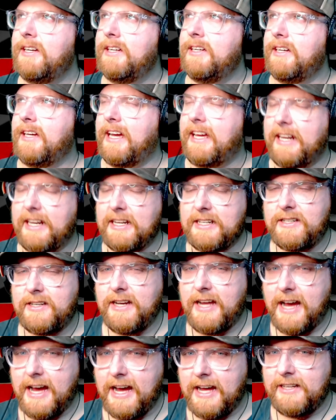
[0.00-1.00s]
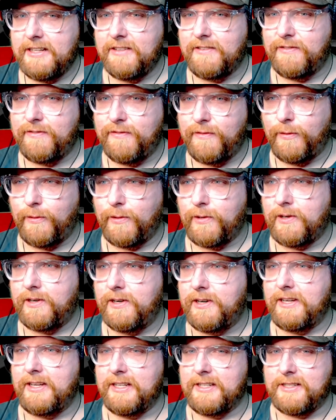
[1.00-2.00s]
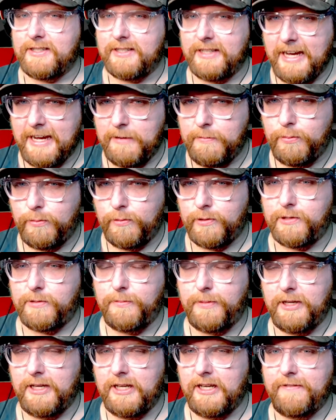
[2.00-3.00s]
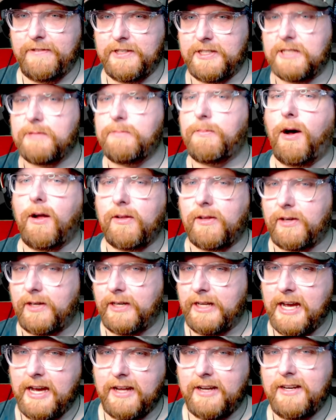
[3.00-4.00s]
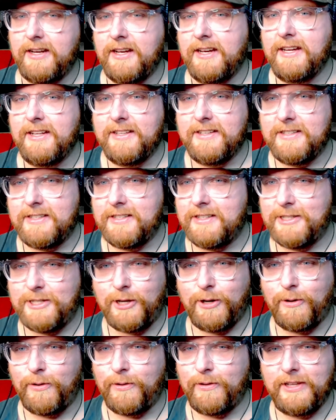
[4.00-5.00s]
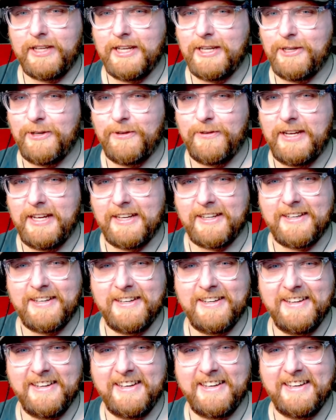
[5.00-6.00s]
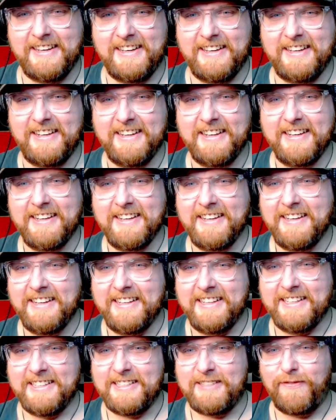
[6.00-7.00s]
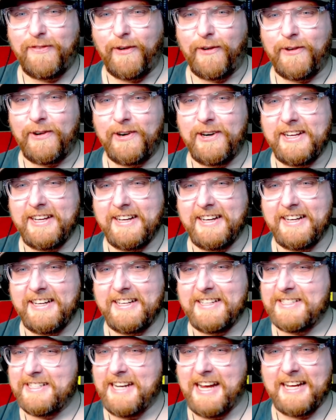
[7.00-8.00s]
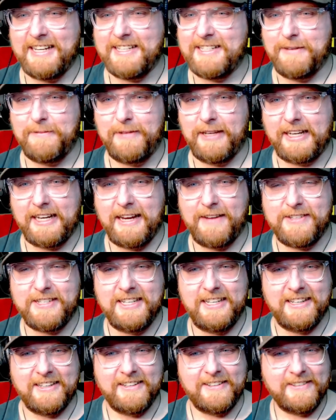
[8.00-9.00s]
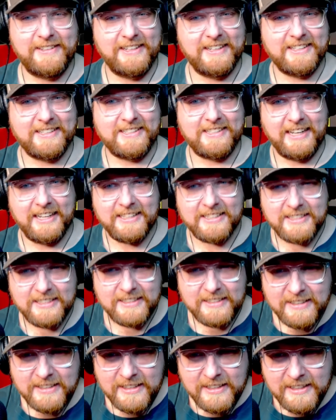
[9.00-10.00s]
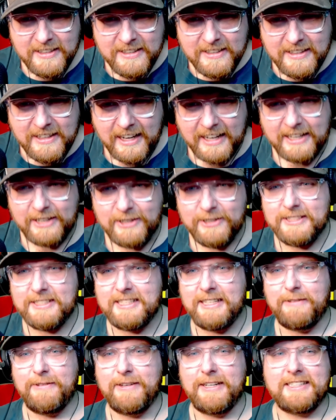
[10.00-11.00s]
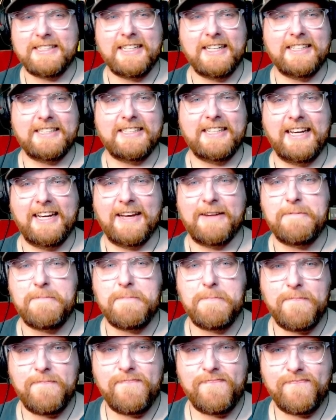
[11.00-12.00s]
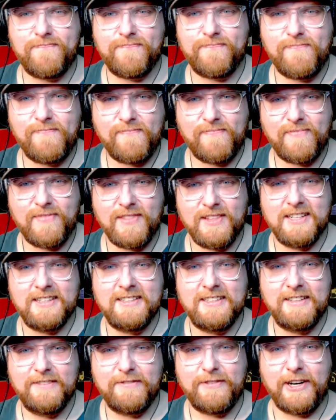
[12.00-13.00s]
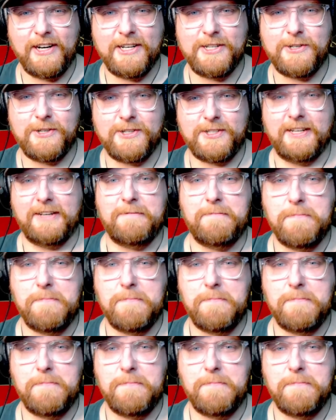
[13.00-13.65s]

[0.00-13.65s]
And it's not the Ford Escape, which would be even smaller yet. This is totally unique. This Ford is not something like I've seen in the States. I couldn't see what it said, dang it. Very interesting.